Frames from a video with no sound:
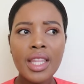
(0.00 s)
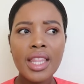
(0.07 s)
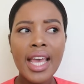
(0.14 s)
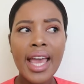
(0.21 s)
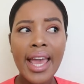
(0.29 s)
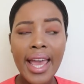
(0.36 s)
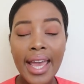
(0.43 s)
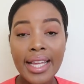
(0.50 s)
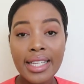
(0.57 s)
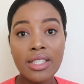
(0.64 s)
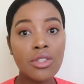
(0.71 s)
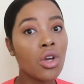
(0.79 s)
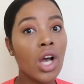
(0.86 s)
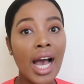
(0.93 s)
the
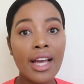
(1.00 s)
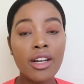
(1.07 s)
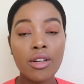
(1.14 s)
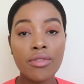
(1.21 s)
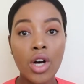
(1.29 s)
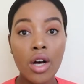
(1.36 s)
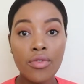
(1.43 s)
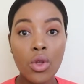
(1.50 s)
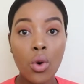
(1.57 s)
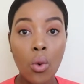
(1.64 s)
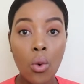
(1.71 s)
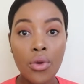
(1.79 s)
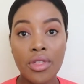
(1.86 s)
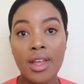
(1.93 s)
head kind of the
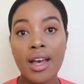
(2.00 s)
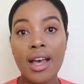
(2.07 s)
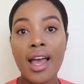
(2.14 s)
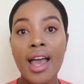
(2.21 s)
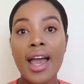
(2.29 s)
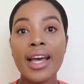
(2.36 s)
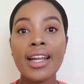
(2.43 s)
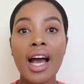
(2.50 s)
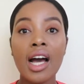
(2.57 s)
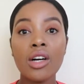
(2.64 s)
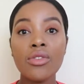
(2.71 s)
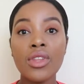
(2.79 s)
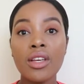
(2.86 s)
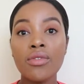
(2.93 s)
author and
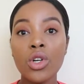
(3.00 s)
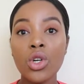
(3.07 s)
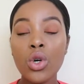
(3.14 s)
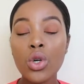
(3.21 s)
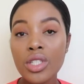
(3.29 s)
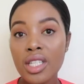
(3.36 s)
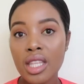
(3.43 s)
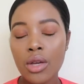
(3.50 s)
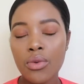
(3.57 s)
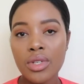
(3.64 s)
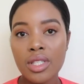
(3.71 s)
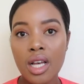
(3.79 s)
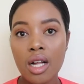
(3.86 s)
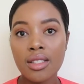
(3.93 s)
how they've looked at their
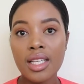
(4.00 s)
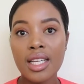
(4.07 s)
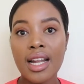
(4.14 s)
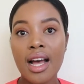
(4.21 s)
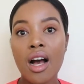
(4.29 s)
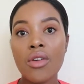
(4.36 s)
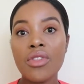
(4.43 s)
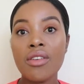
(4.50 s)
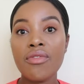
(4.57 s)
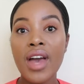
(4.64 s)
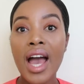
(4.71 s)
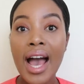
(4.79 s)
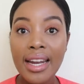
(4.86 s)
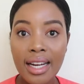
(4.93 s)
results and how
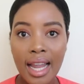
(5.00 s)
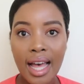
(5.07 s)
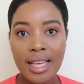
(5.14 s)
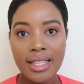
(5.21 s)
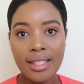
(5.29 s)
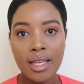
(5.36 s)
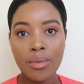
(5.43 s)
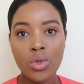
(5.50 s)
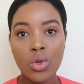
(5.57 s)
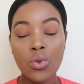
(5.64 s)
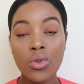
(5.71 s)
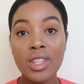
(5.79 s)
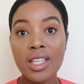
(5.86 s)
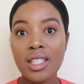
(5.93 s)
they've analyzed them.
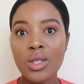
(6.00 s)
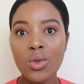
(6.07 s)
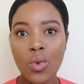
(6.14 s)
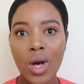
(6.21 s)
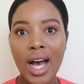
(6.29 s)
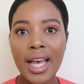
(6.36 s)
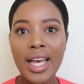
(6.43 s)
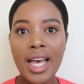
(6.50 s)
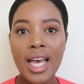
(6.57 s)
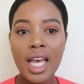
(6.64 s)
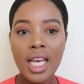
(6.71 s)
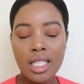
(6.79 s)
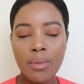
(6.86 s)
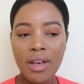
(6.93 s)
So this is why
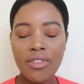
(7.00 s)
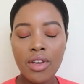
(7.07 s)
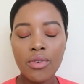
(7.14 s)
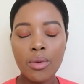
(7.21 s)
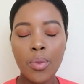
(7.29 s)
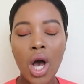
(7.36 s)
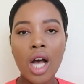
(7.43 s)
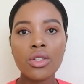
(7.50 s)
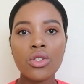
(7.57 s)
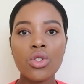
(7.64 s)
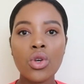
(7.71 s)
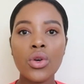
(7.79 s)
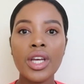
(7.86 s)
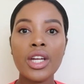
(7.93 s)
it's my favorite part.
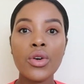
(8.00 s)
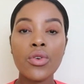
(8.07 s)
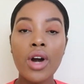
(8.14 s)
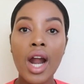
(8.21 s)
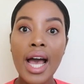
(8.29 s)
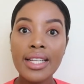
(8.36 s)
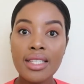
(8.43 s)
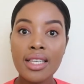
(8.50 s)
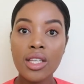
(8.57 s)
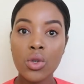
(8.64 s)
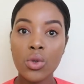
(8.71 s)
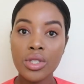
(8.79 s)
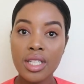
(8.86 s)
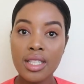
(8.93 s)
So in writing
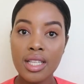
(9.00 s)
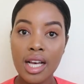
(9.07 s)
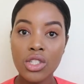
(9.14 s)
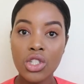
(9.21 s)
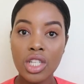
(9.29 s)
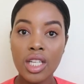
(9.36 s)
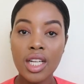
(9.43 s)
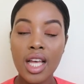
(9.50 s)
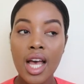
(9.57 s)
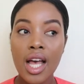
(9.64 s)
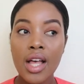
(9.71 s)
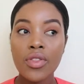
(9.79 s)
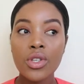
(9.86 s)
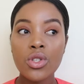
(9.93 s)
your discussion,
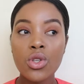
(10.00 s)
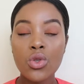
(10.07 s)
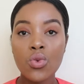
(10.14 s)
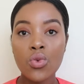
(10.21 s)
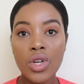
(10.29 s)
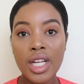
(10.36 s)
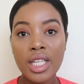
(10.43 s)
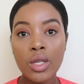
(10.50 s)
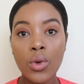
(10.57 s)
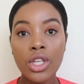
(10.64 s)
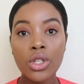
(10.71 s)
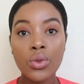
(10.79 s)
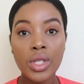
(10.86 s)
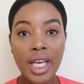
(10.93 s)
this is really
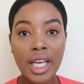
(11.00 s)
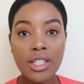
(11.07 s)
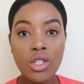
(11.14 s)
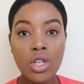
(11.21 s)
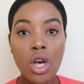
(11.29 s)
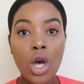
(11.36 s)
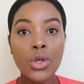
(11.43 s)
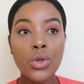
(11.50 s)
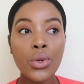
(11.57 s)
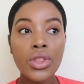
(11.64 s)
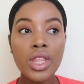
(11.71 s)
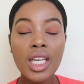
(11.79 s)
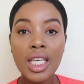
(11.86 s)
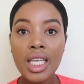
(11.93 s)
where you get your
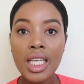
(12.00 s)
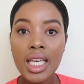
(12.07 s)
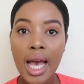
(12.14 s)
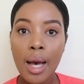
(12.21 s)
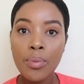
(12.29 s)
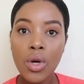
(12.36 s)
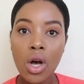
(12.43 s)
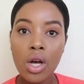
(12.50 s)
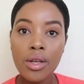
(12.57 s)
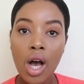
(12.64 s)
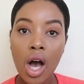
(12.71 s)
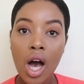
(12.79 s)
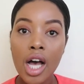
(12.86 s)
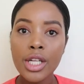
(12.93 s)
thinking cap
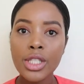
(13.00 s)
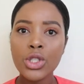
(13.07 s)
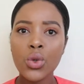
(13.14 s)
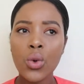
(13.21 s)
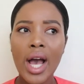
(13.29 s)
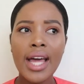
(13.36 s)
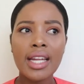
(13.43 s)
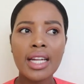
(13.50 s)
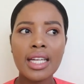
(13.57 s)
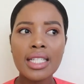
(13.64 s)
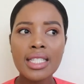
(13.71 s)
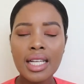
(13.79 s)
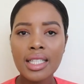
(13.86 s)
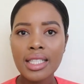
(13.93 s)
on, your
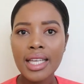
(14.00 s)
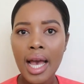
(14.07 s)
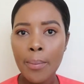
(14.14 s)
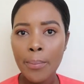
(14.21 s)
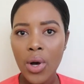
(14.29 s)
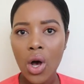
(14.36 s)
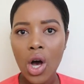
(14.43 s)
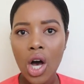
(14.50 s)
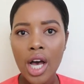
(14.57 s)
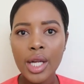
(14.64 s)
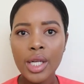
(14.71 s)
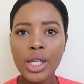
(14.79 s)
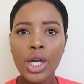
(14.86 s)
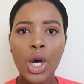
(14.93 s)
analytical cap
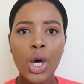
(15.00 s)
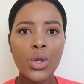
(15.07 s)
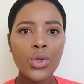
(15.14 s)
on.